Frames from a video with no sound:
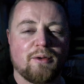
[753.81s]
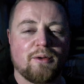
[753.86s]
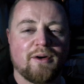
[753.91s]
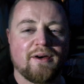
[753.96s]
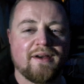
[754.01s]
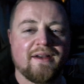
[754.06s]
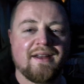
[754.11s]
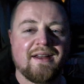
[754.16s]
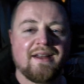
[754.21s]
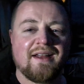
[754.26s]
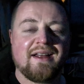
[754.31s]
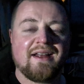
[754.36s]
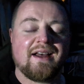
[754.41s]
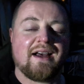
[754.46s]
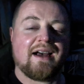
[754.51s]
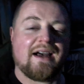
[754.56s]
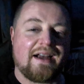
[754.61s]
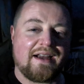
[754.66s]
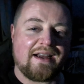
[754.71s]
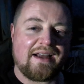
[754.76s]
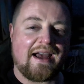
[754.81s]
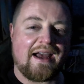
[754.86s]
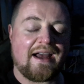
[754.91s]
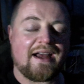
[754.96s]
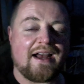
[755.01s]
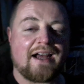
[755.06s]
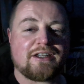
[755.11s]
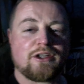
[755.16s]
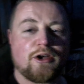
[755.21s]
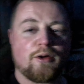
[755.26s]
But yeah,
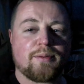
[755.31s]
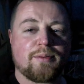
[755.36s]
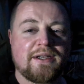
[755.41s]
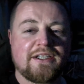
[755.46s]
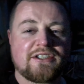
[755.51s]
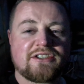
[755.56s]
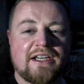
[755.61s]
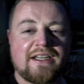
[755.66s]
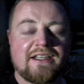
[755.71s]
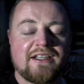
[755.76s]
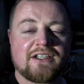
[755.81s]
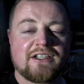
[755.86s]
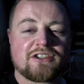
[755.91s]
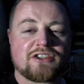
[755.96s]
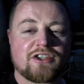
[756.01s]
I do appreciate you.